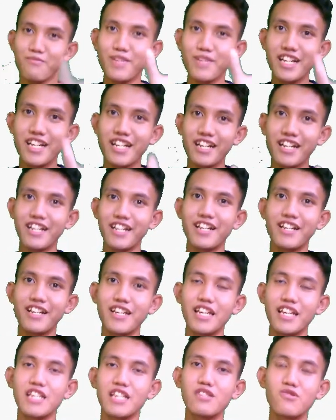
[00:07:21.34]

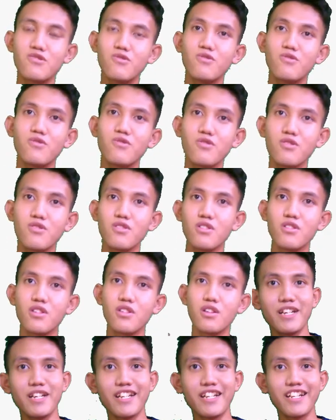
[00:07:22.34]
statement into
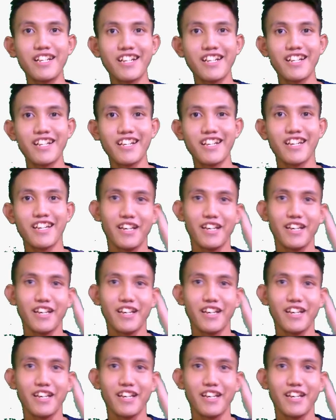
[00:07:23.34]
two statements.